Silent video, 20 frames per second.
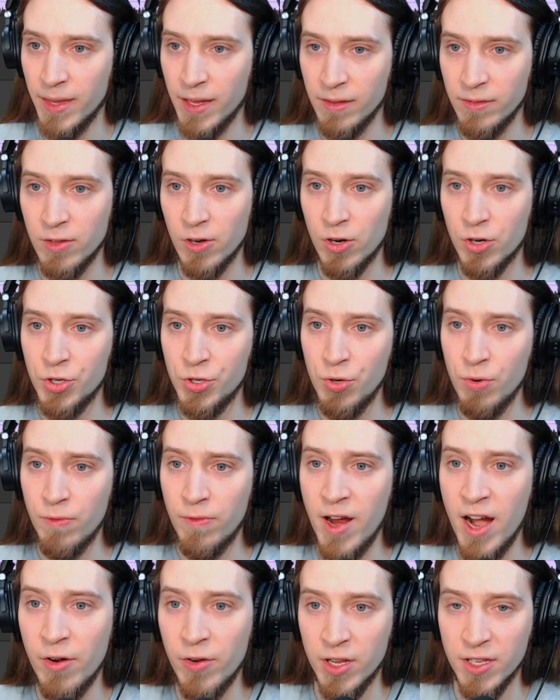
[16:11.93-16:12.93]
There are two
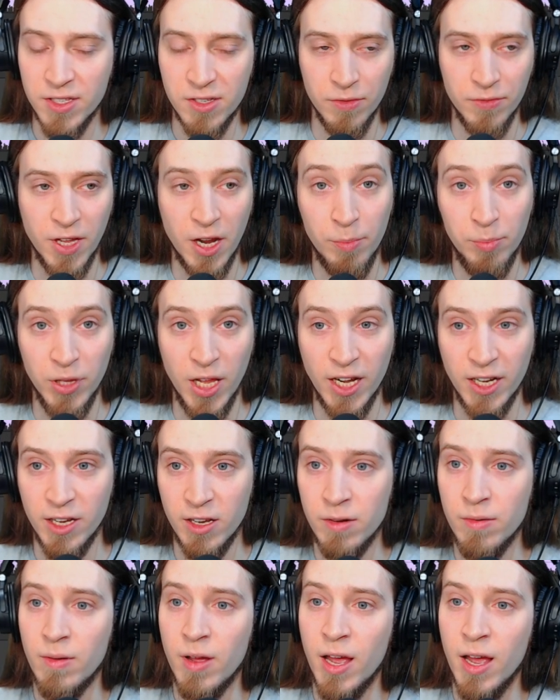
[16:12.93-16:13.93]
variants of that
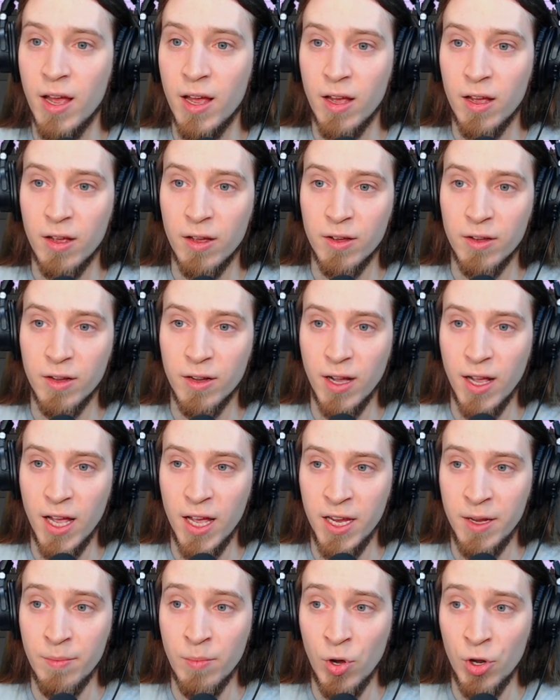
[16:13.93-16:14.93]
plugin,
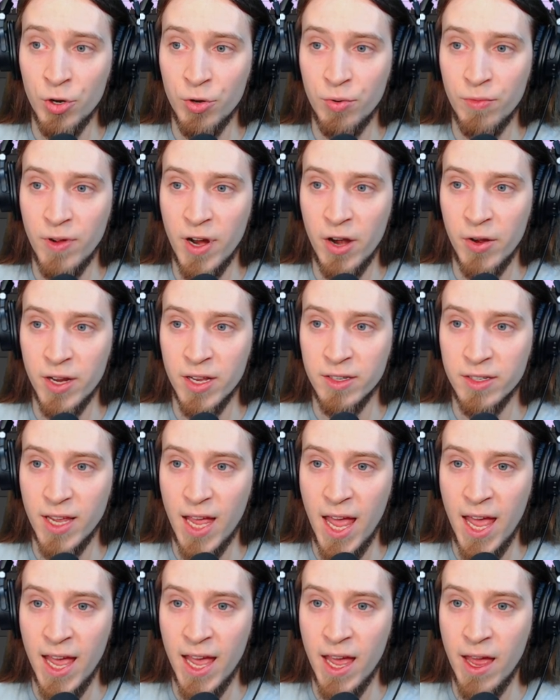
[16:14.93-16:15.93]
a mono variant
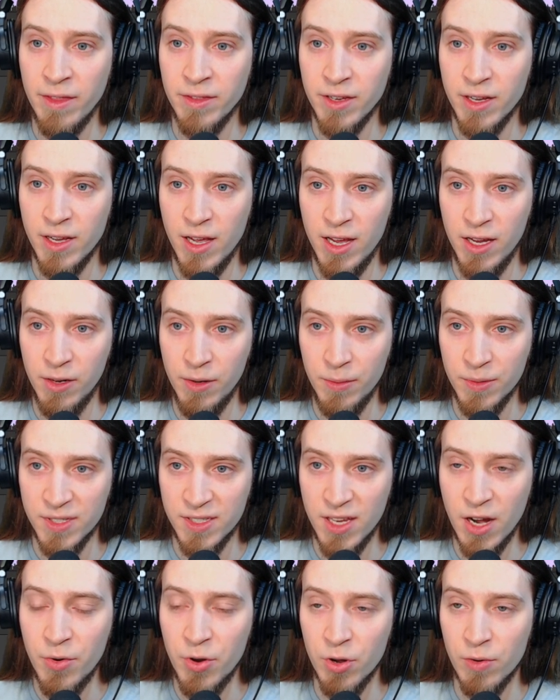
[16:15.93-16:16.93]
and a
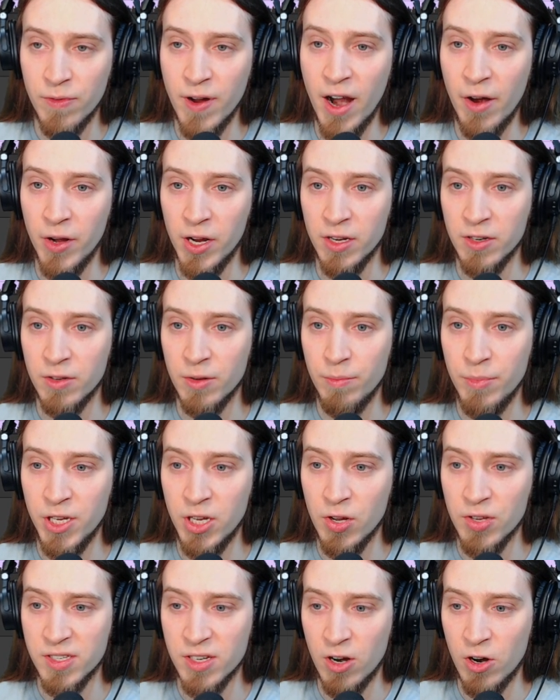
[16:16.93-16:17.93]
stereo variant.
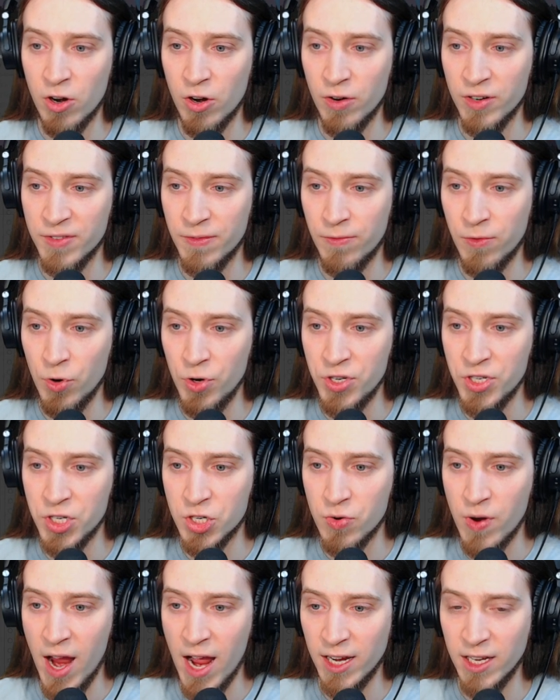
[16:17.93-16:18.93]
Because our voice
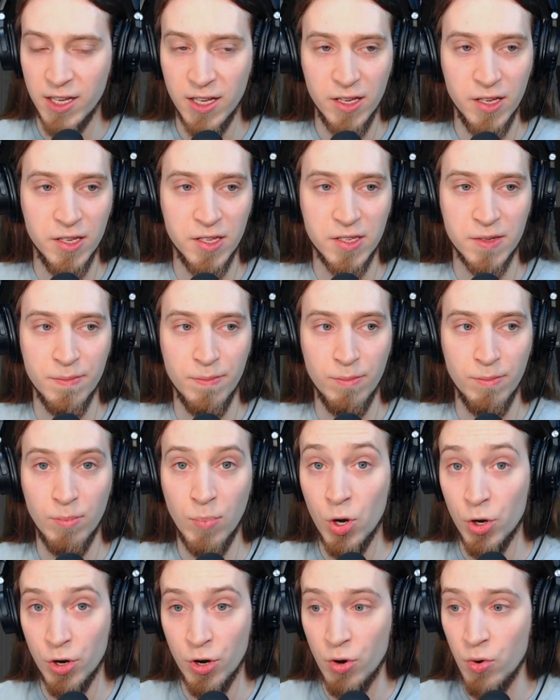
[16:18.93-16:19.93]
track is
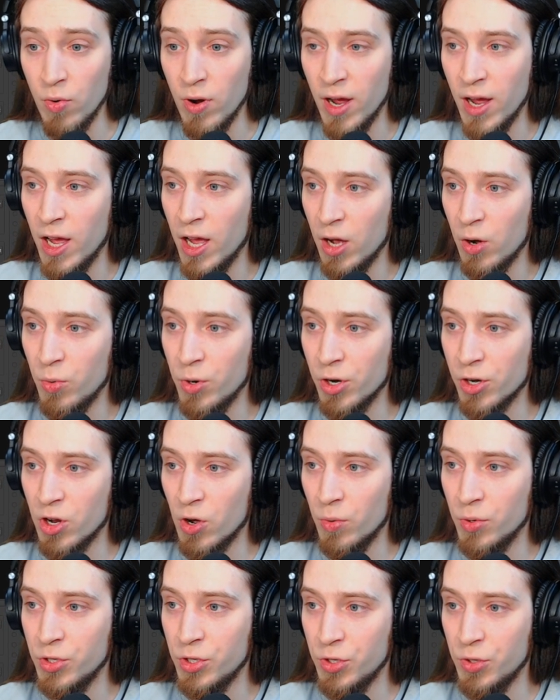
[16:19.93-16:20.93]
mono, we are
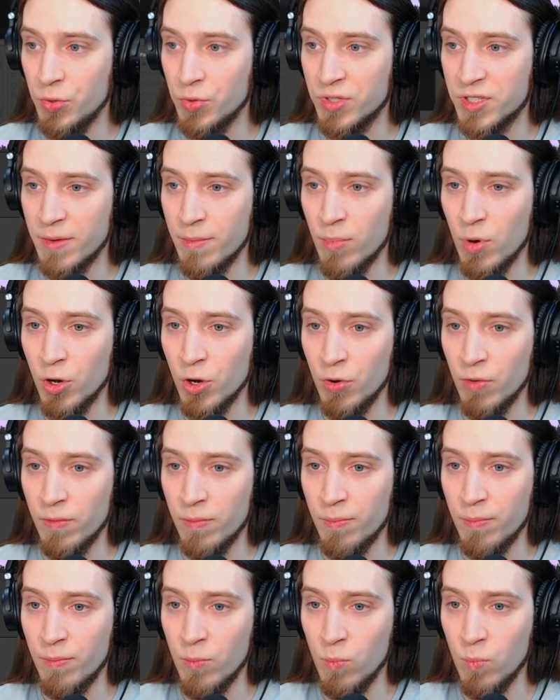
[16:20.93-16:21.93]
going to use the mono
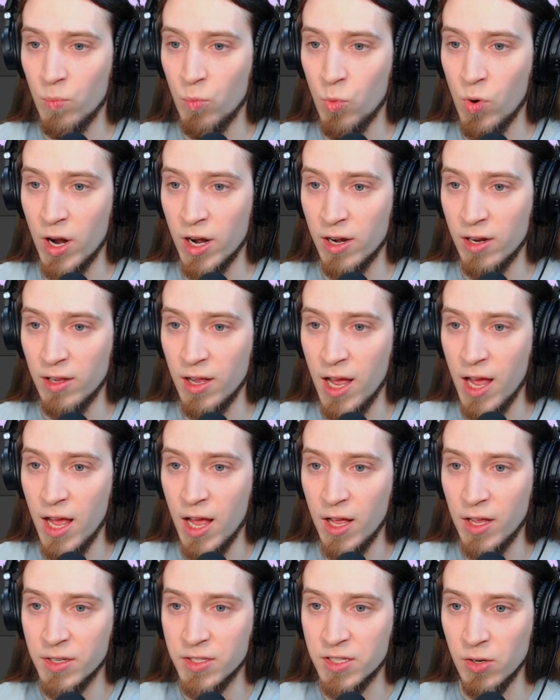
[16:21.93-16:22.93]
one.
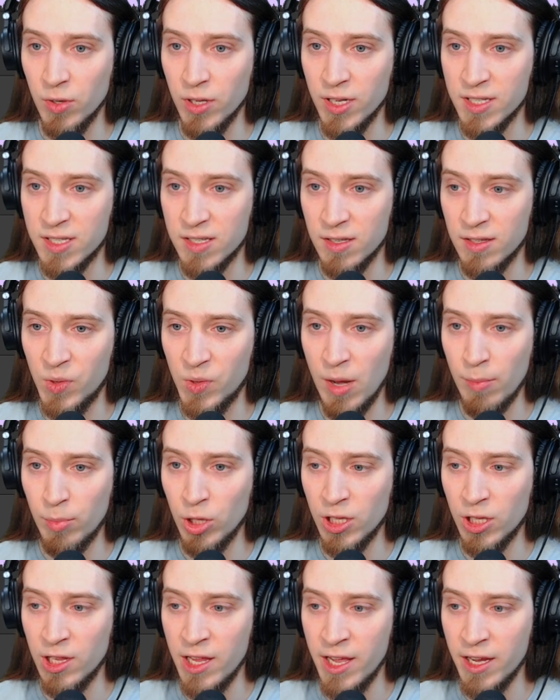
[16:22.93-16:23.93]
So let's
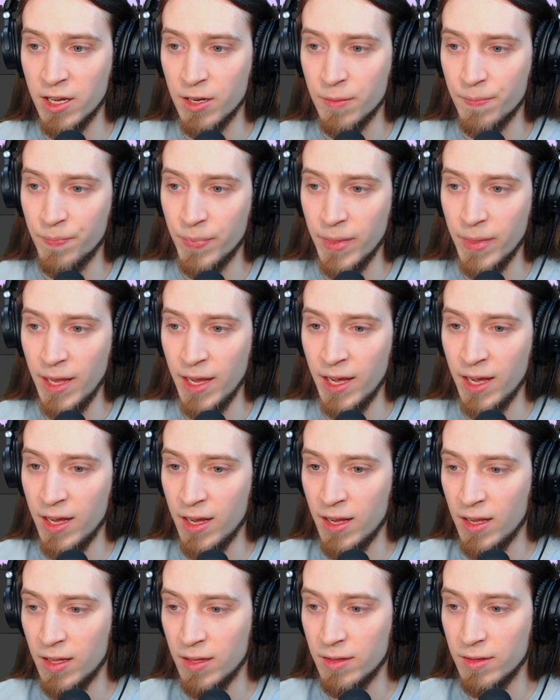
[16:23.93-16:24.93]
double-click
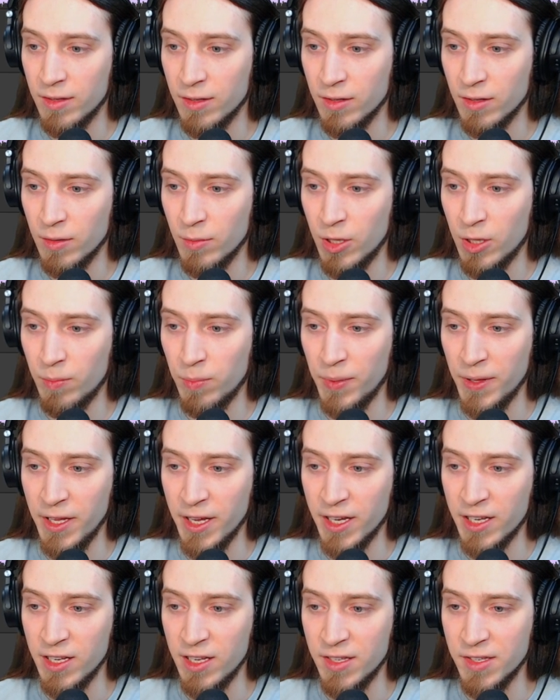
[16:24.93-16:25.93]
and
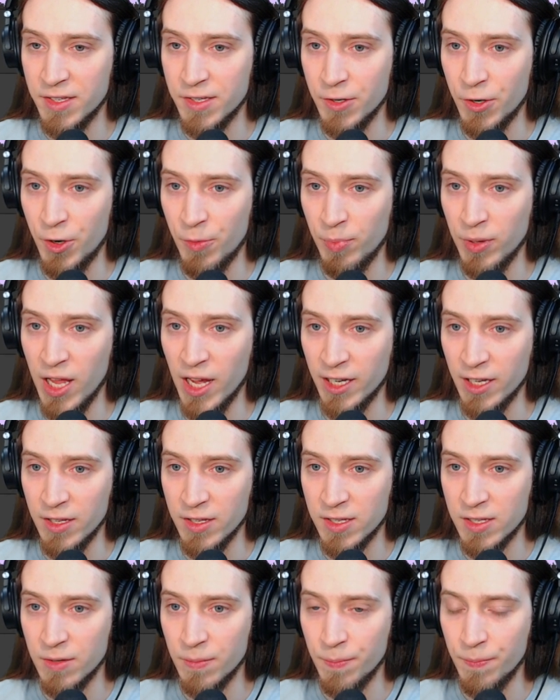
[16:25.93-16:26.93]
click Insert
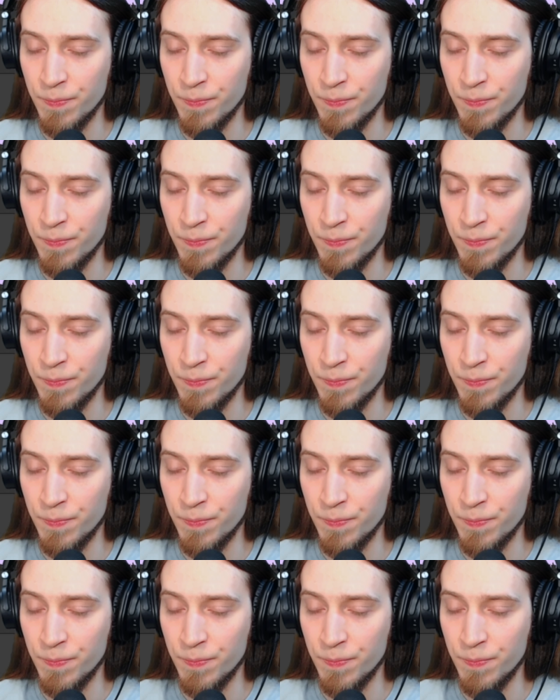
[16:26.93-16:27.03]
Plugins.